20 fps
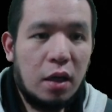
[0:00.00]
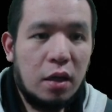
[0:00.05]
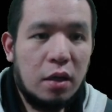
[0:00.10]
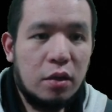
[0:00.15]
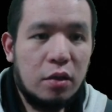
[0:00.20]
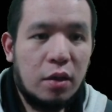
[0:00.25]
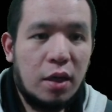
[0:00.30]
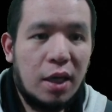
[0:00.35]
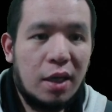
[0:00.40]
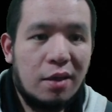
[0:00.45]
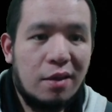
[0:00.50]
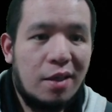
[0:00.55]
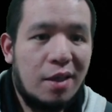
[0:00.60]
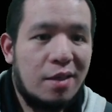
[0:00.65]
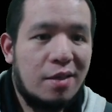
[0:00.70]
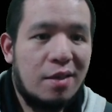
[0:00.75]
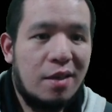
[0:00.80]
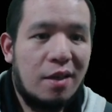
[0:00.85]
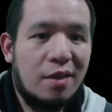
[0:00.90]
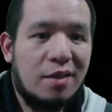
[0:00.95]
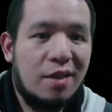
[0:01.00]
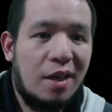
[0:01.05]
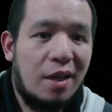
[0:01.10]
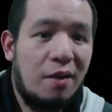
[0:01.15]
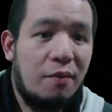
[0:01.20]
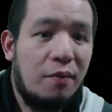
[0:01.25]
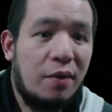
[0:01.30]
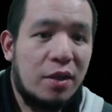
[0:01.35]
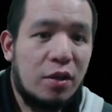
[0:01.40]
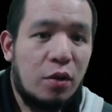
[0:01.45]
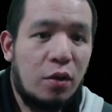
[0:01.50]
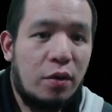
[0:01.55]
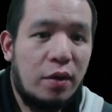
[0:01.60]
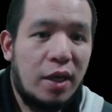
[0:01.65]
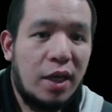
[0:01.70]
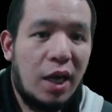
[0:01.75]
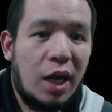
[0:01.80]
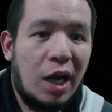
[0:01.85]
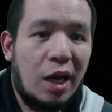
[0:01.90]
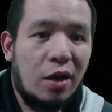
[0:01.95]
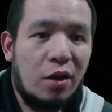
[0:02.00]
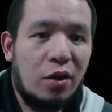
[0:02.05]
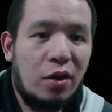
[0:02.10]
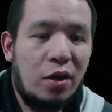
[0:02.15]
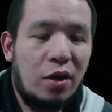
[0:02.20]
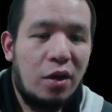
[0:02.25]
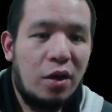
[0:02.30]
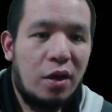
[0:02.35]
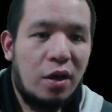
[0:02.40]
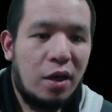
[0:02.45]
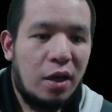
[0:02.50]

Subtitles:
to get this salvatory anchor